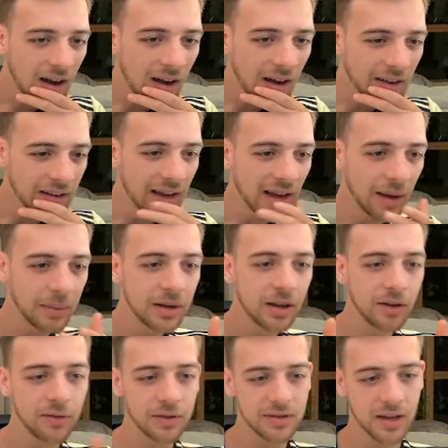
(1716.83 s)
Okay, I'm going to go
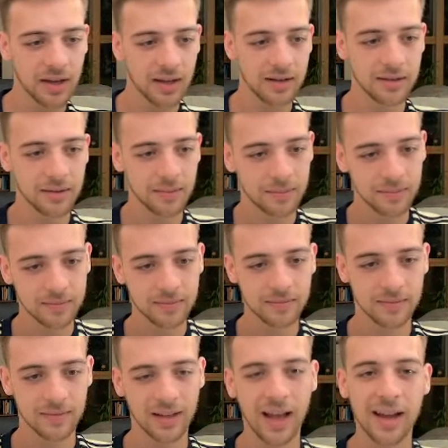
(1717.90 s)
for a tight end.
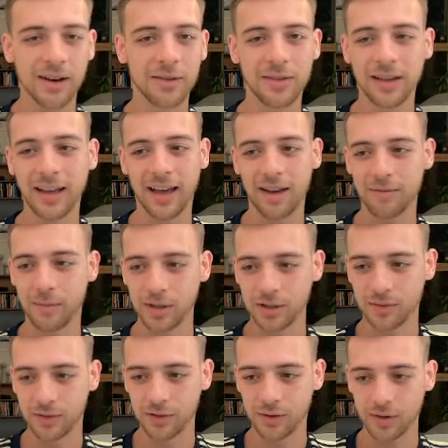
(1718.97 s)
I don't think I have much
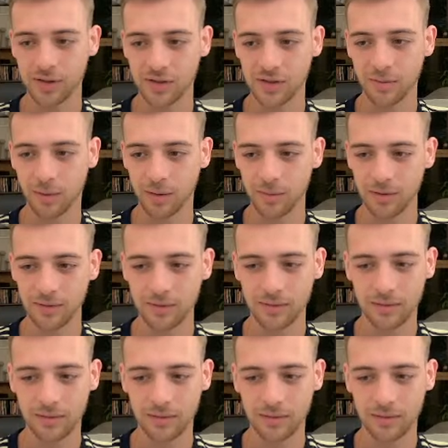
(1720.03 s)
of a choice at the moment.